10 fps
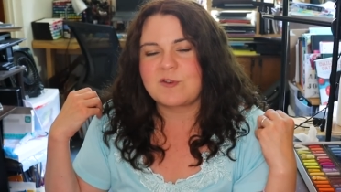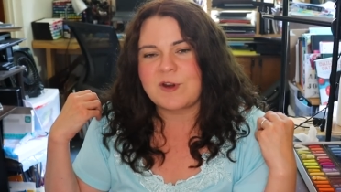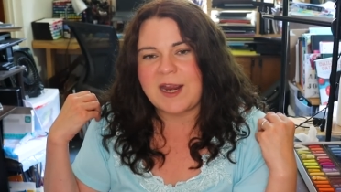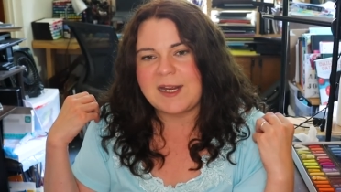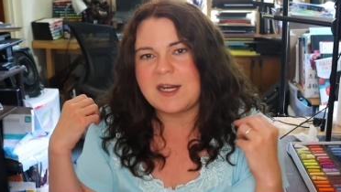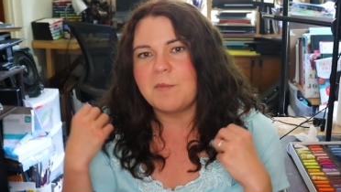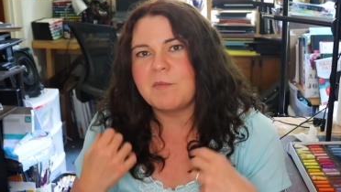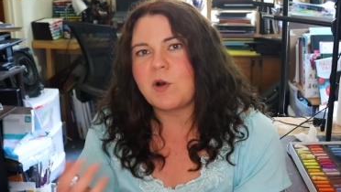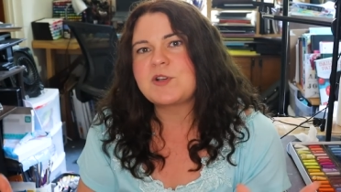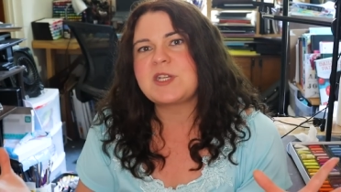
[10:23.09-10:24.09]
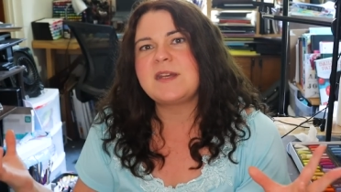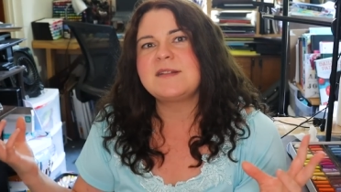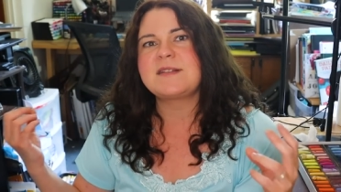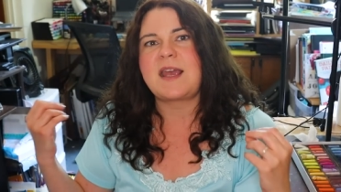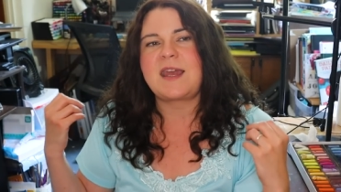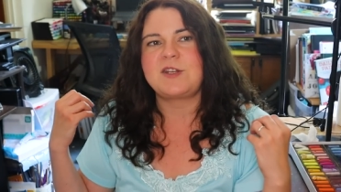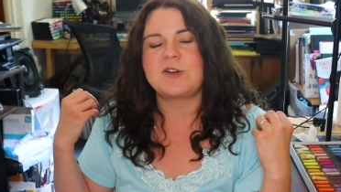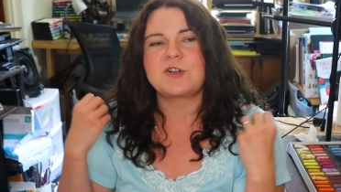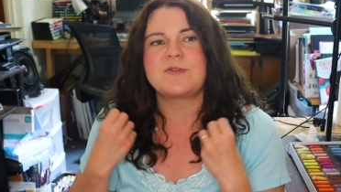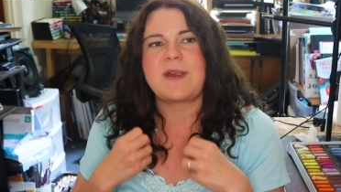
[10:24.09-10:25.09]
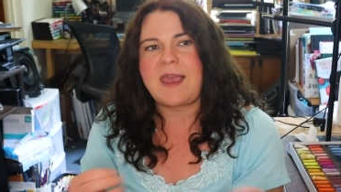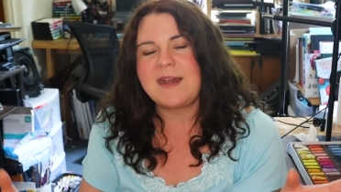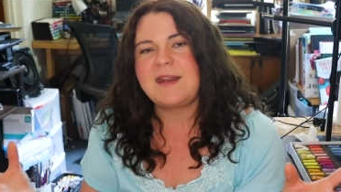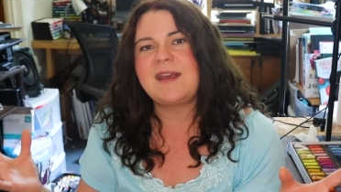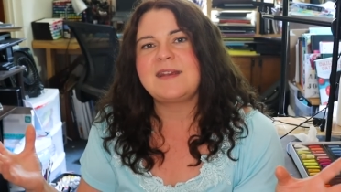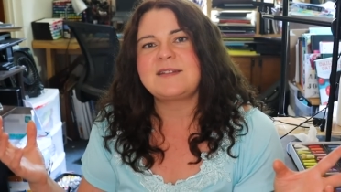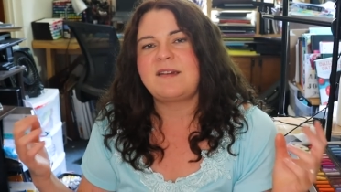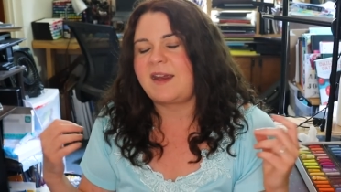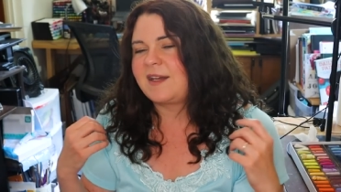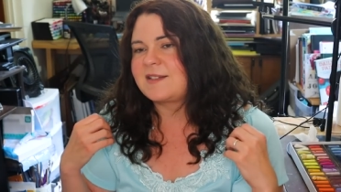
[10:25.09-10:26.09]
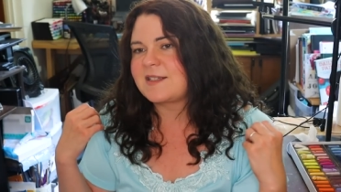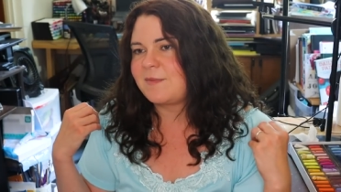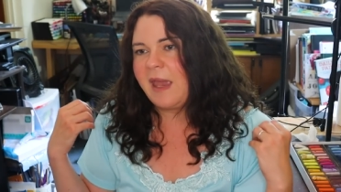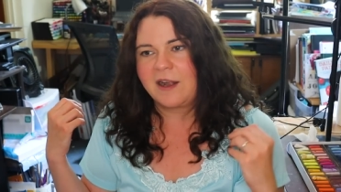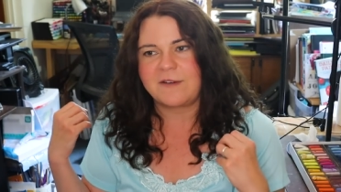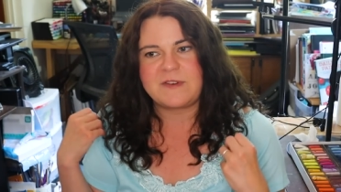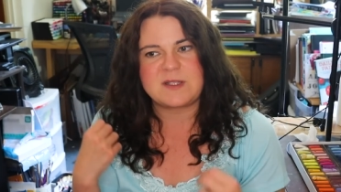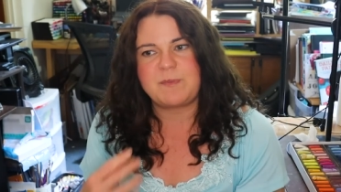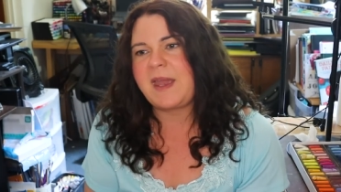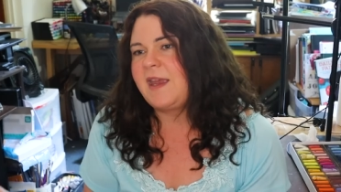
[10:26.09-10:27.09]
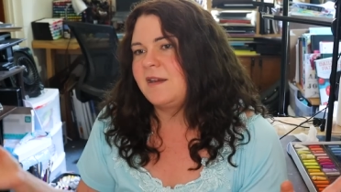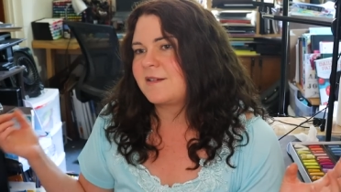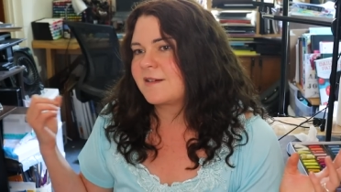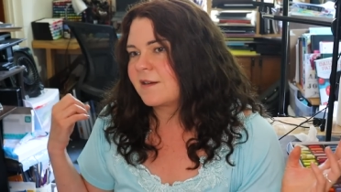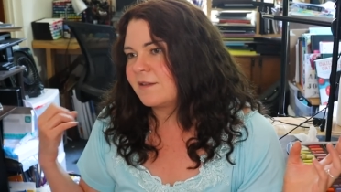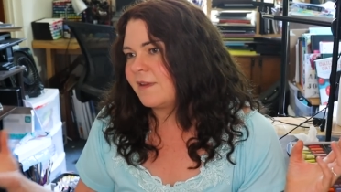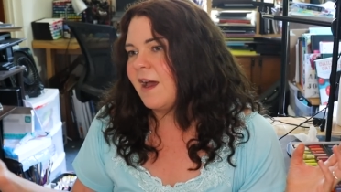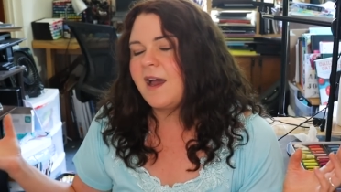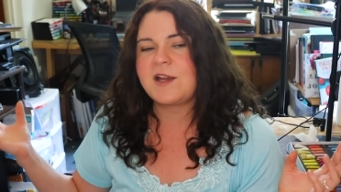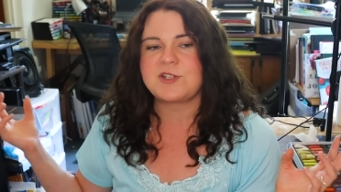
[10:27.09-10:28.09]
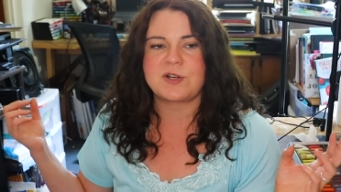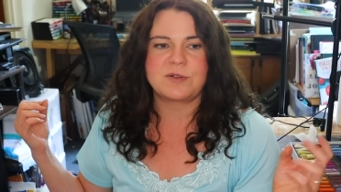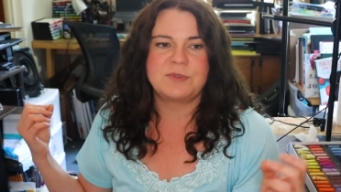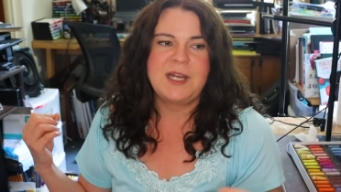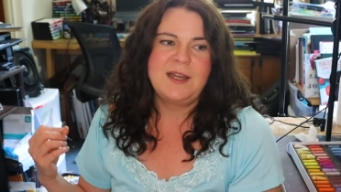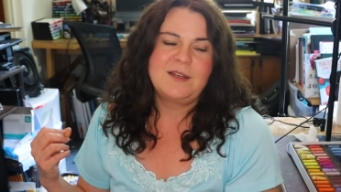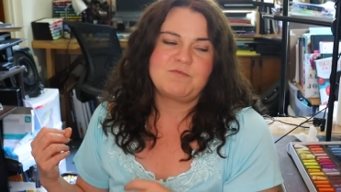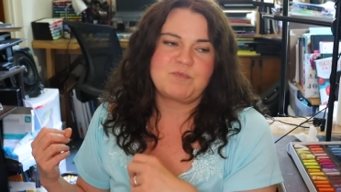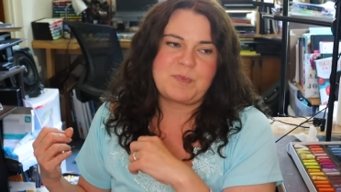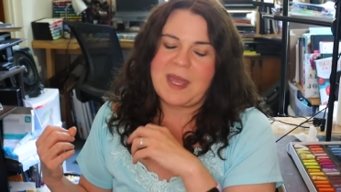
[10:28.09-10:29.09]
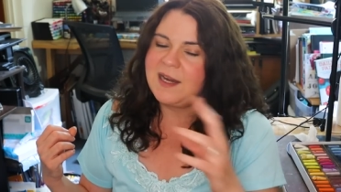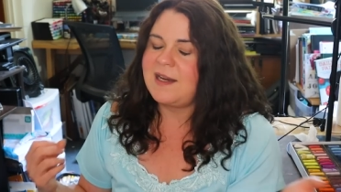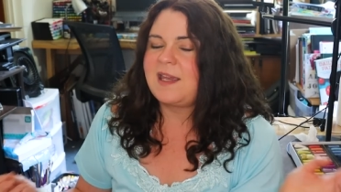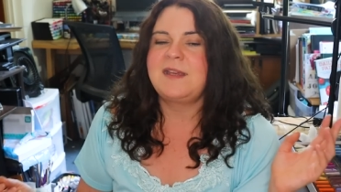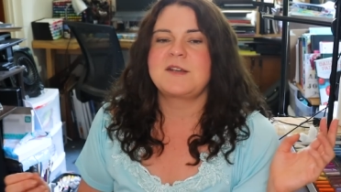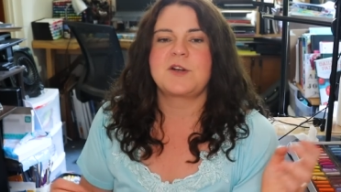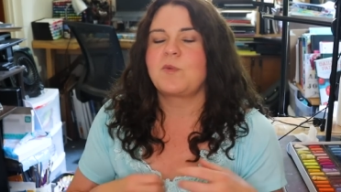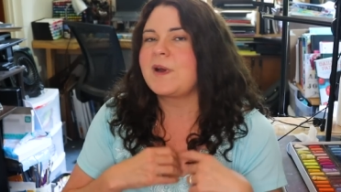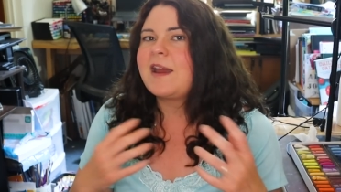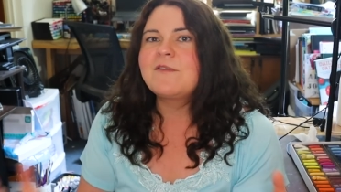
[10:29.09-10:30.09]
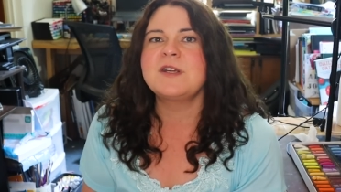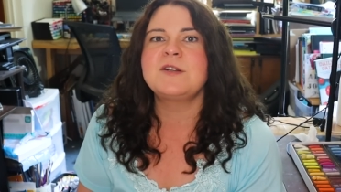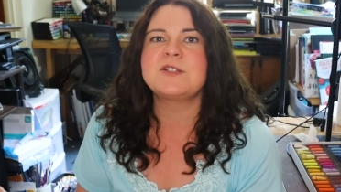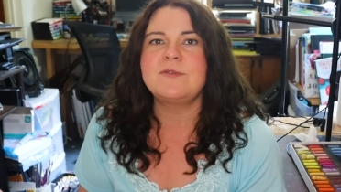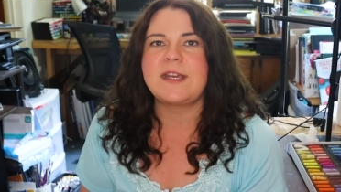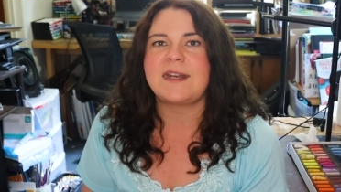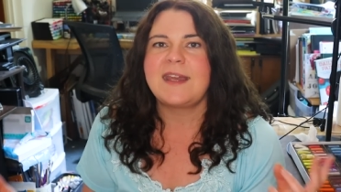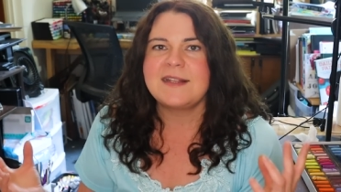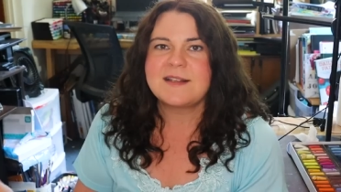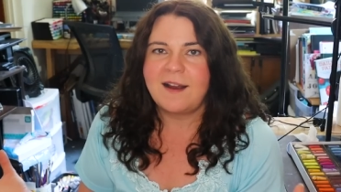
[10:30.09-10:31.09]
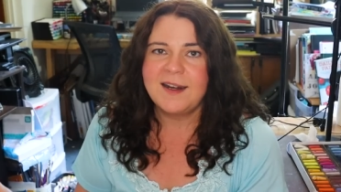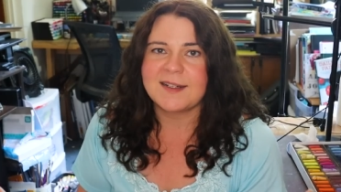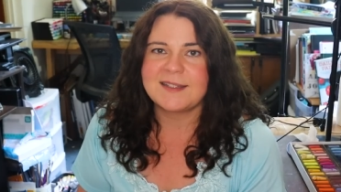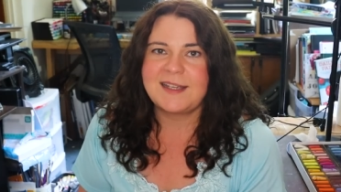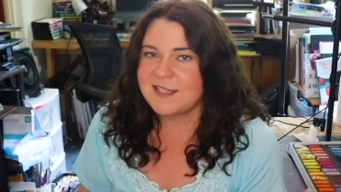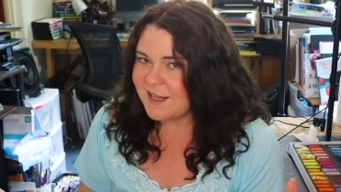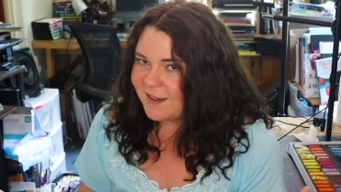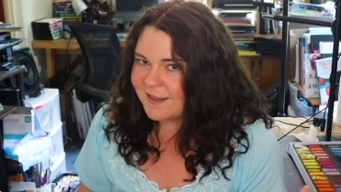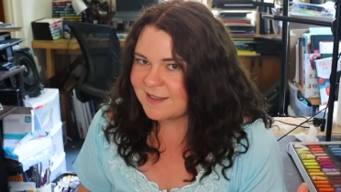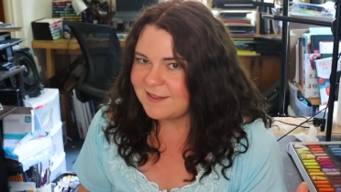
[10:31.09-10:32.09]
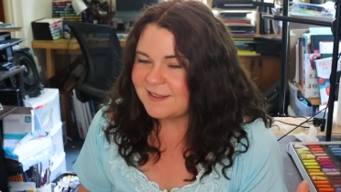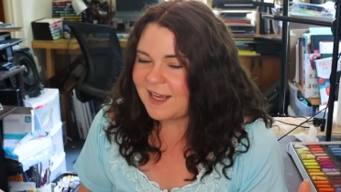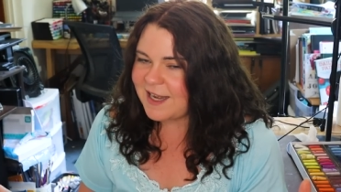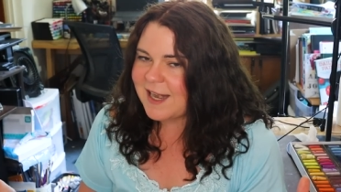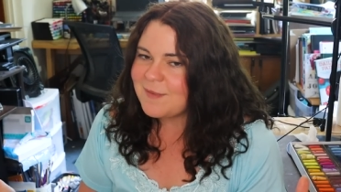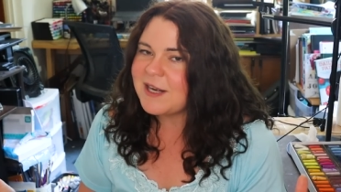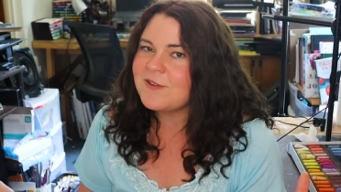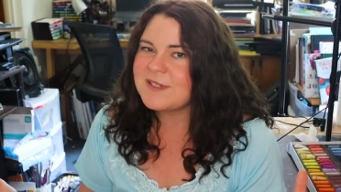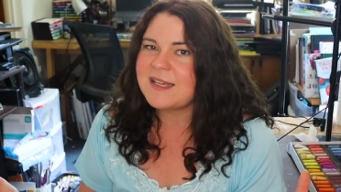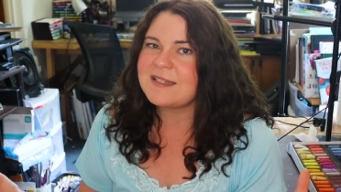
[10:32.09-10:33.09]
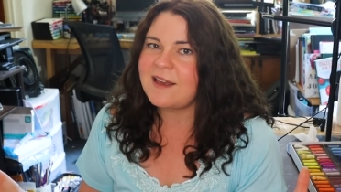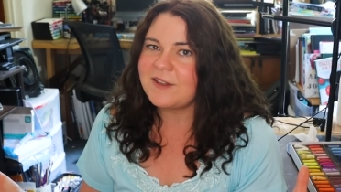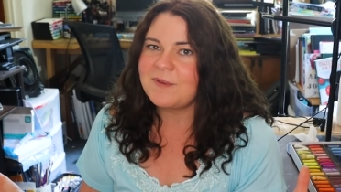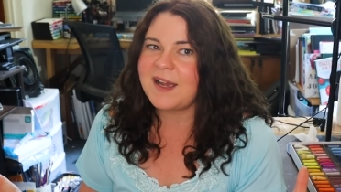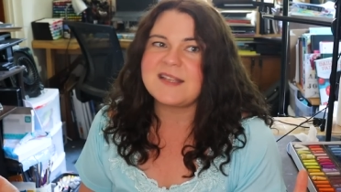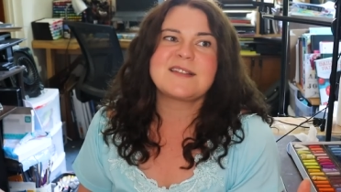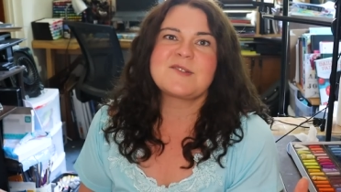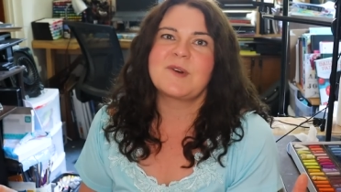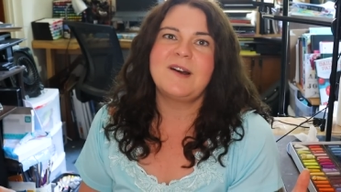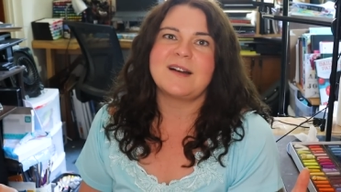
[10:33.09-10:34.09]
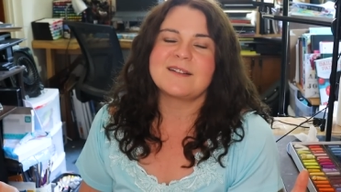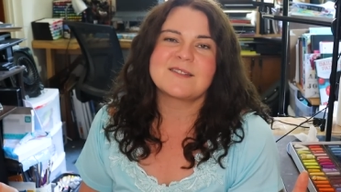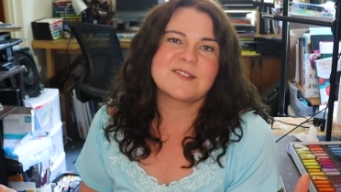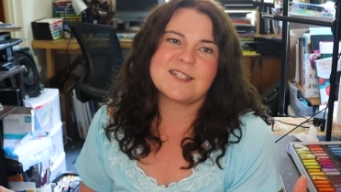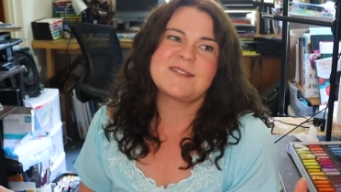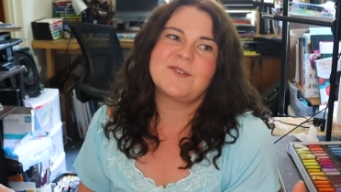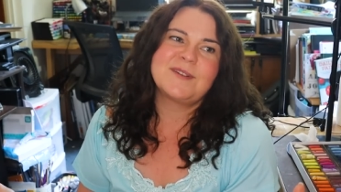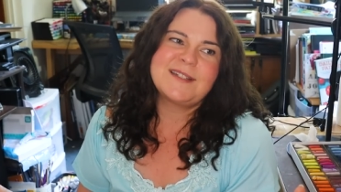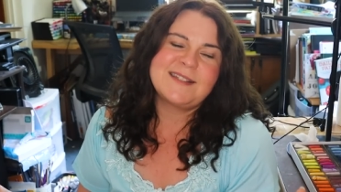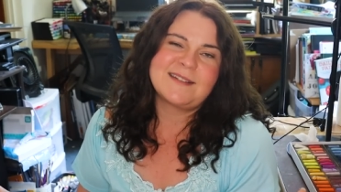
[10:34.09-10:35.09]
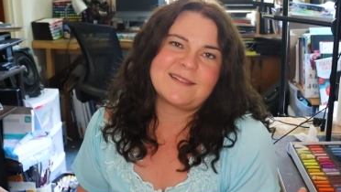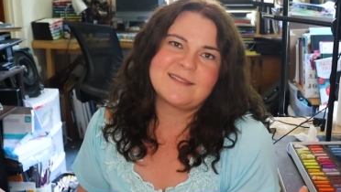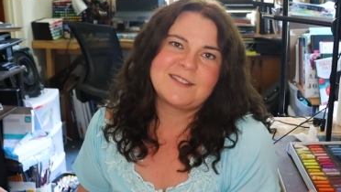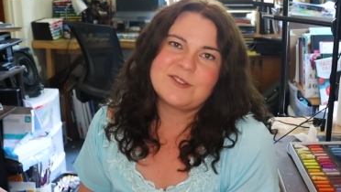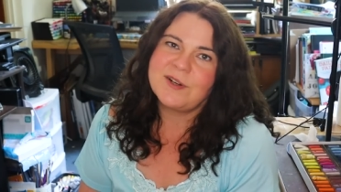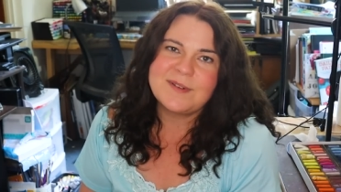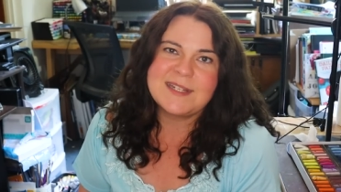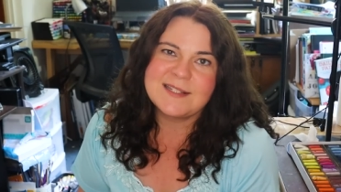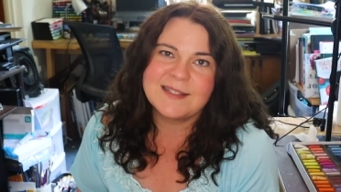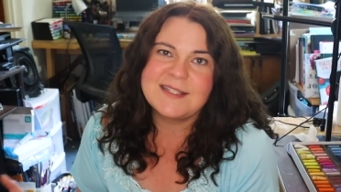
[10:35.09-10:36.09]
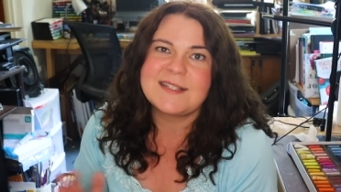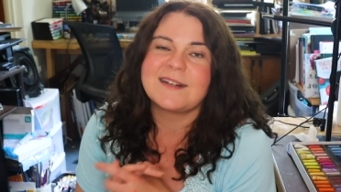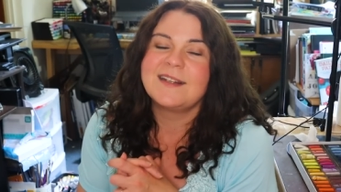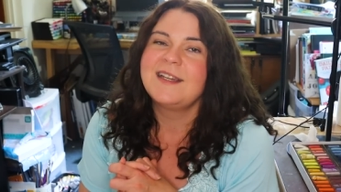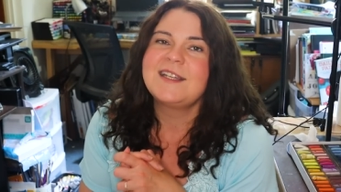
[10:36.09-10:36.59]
creating emotions and you're creating it, and it doesn't matter if it's paint or collage or pen and ink or whatever you're doing, it's art. It's art. And anybody who says otherwise is wrong. So just don't listen. You don't need to listen.